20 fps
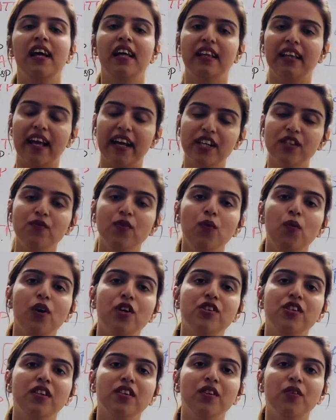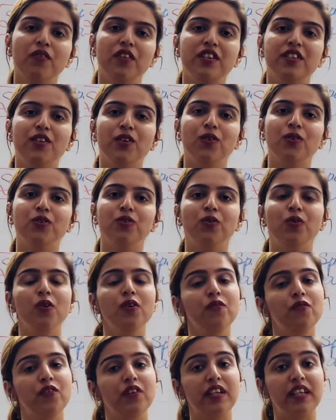Thanks for watching the video.
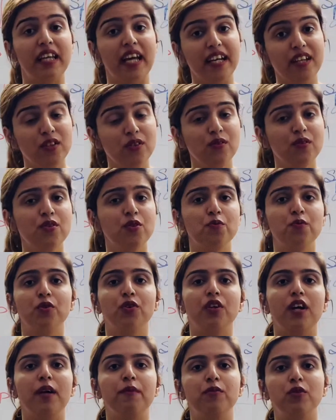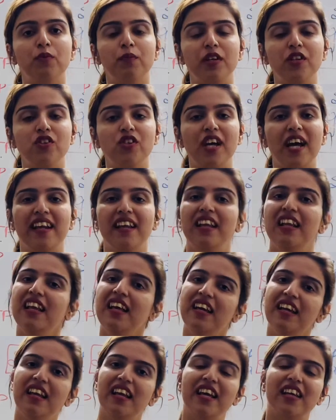Don't forget to subscribe to my channel
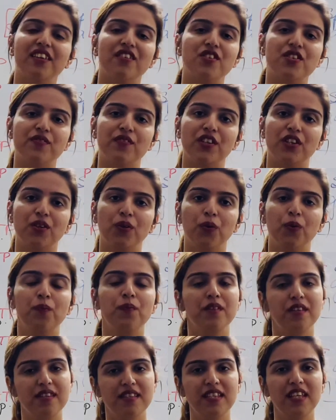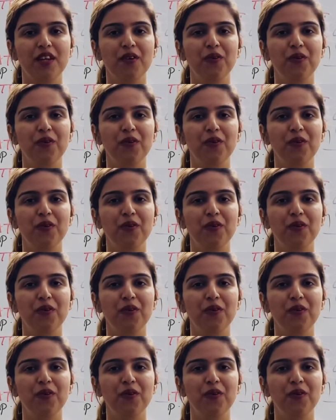and like this video. See